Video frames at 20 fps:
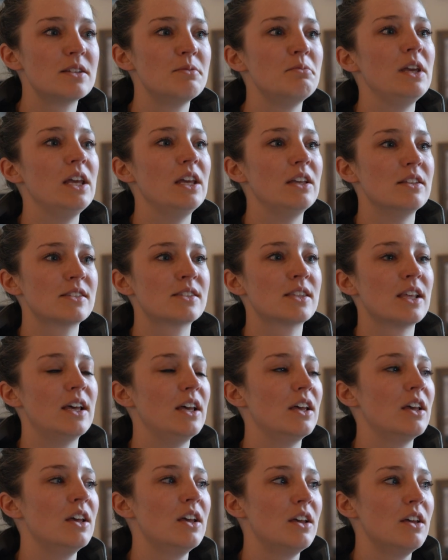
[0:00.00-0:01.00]
to me, is
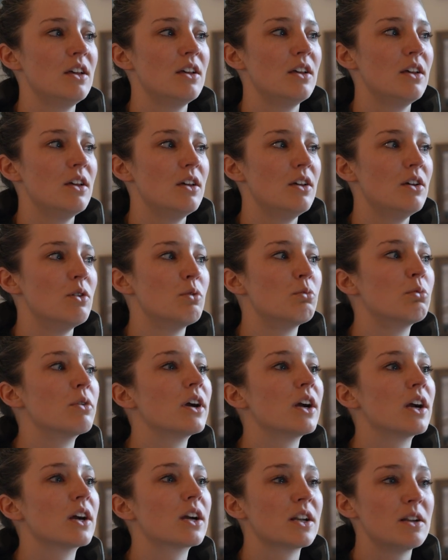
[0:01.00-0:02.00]
that
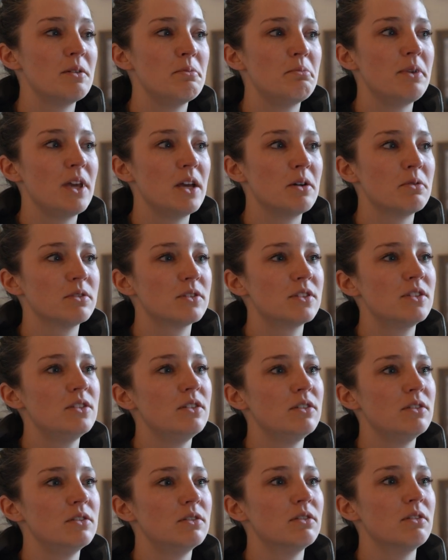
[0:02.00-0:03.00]
we're gonna be able
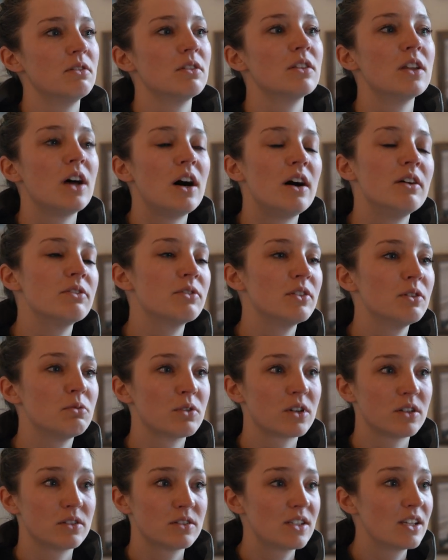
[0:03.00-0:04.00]
to love the
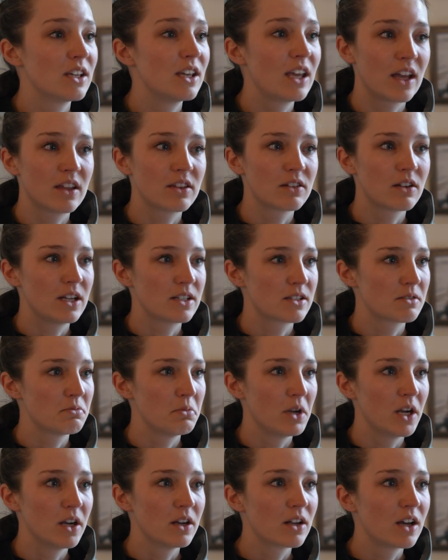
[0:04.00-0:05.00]
world together as a
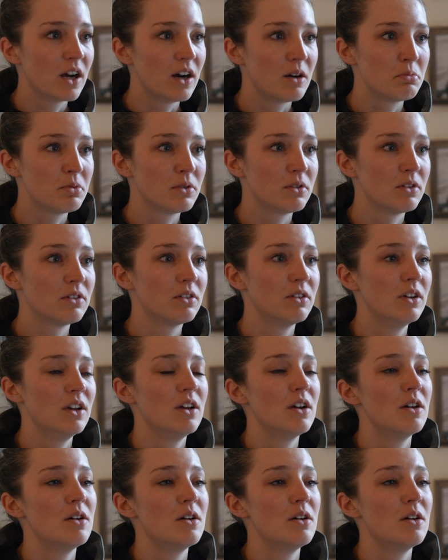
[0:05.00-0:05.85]
married couple